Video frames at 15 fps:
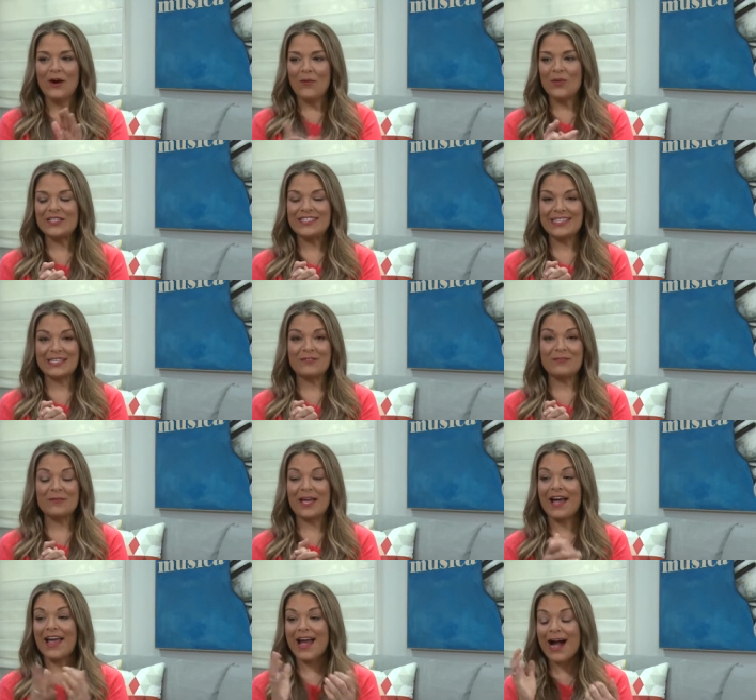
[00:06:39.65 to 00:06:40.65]
What's next for
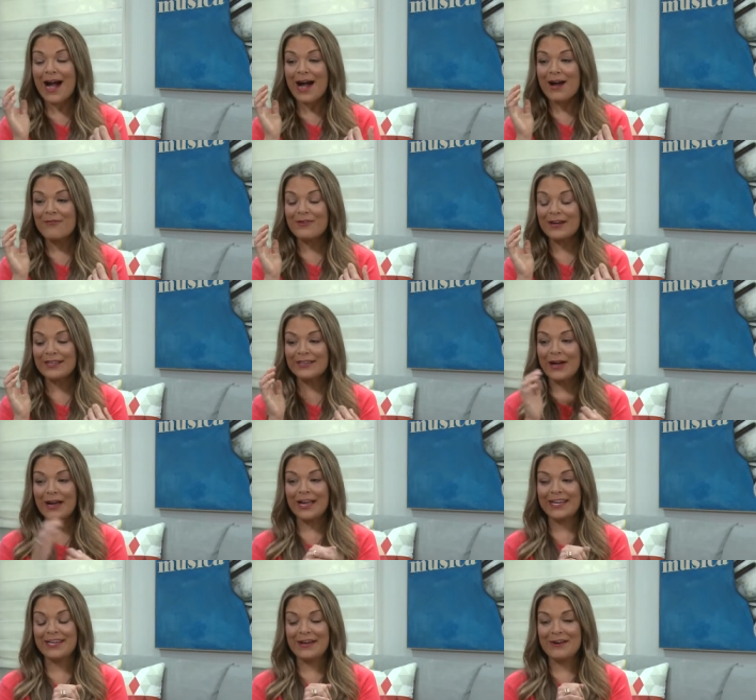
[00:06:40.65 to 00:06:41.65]
me? I have a
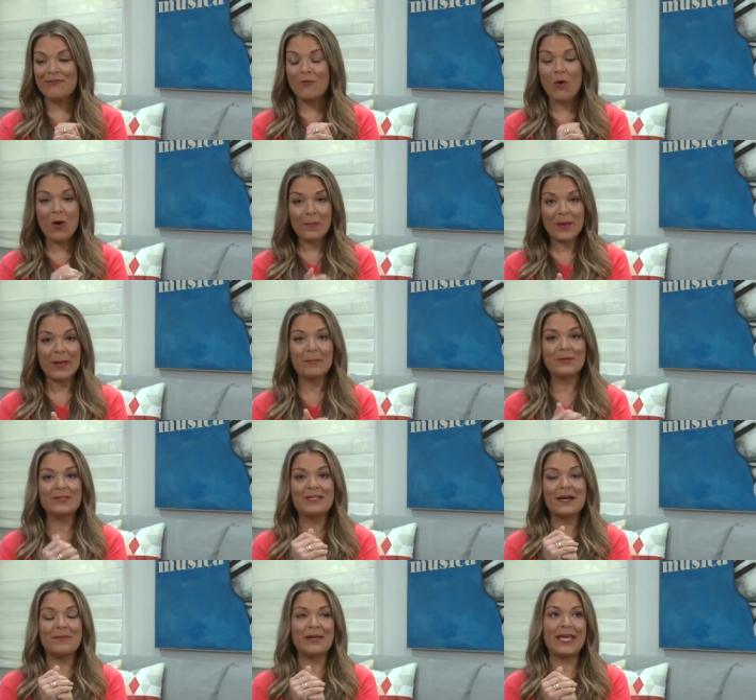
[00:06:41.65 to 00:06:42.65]
line of wallpapers
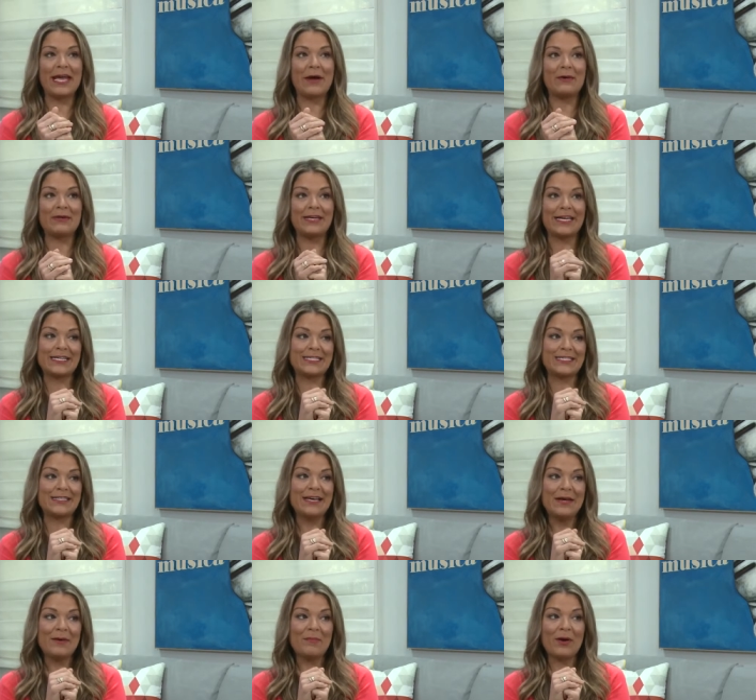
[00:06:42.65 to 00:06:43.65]
coming out next
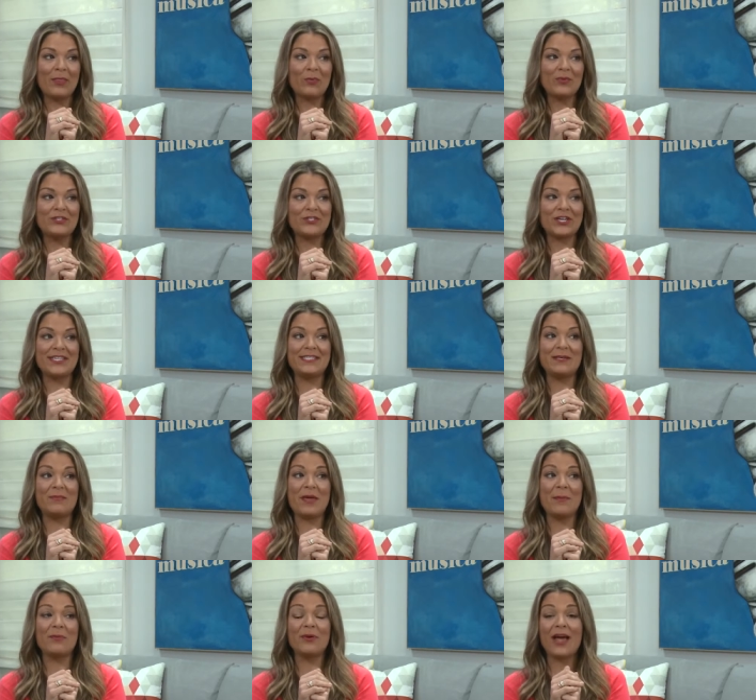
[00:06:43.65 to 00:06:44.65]
month with Chasing
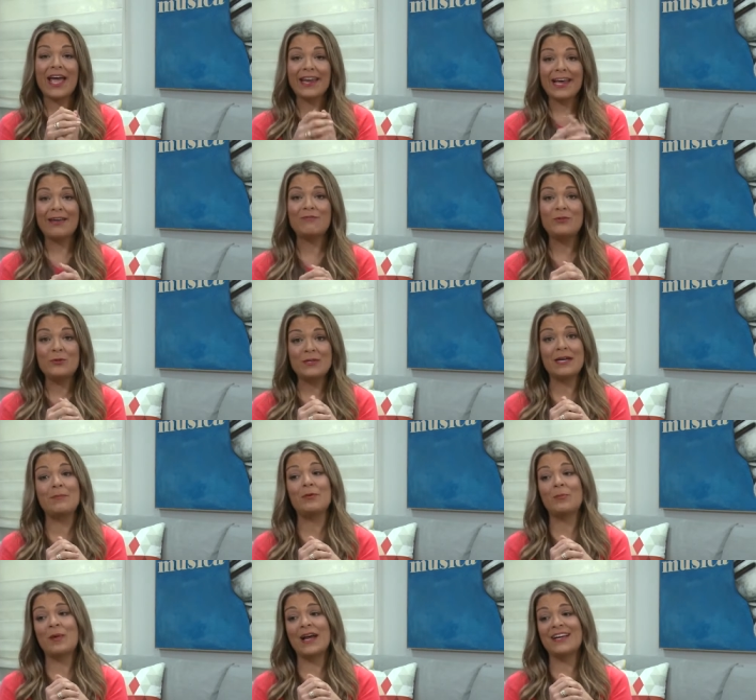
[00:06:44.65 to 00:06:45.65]
Paper, and I have new
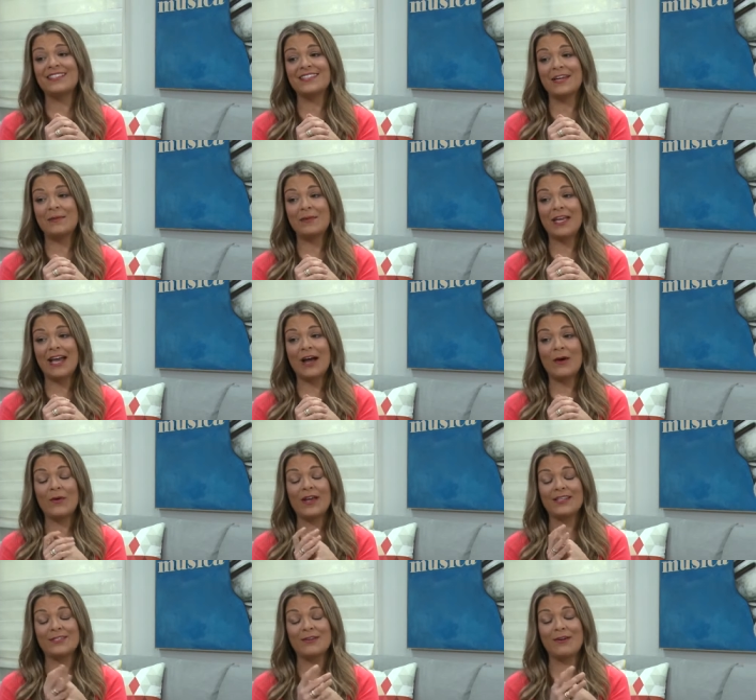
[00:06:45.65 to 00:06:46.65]
diaper bags coming out
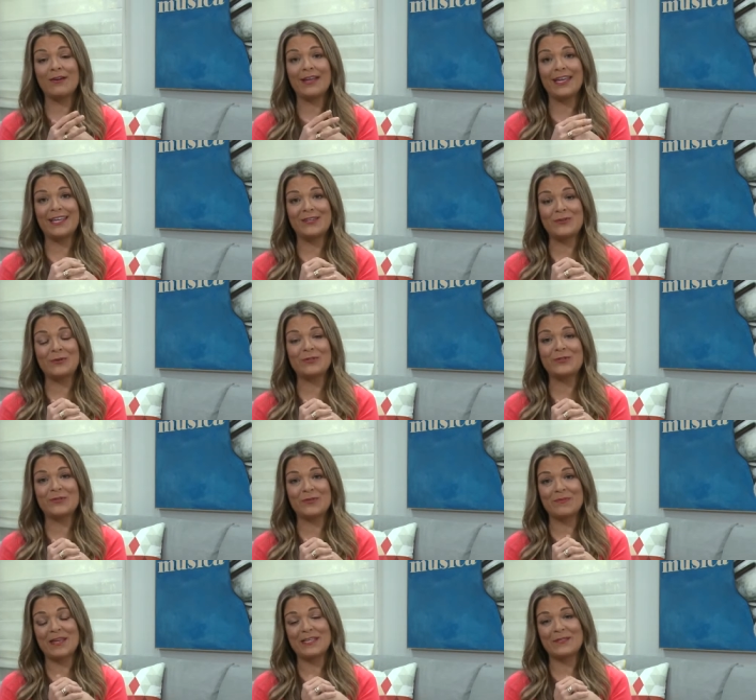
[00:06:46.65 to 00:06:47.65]
at Target and
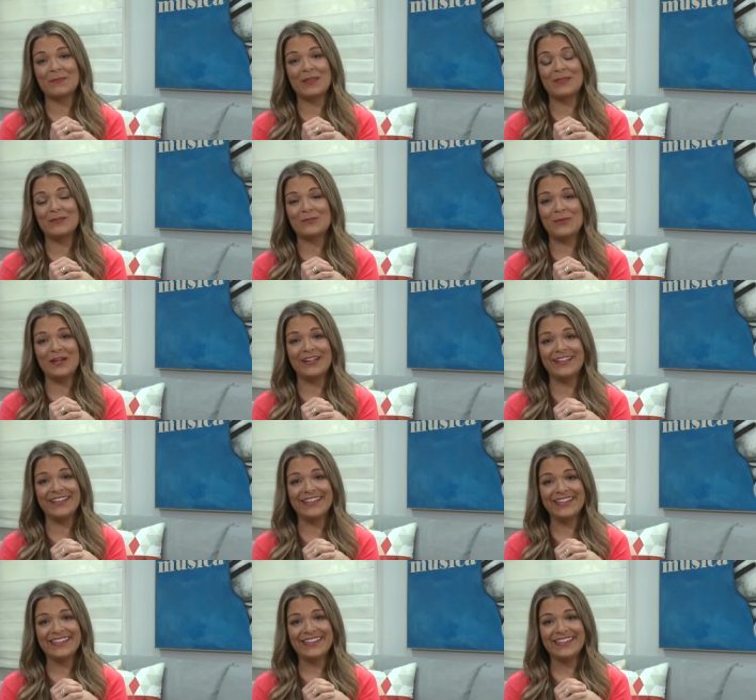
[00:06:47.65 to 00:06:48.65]
Nordstrom next month as well.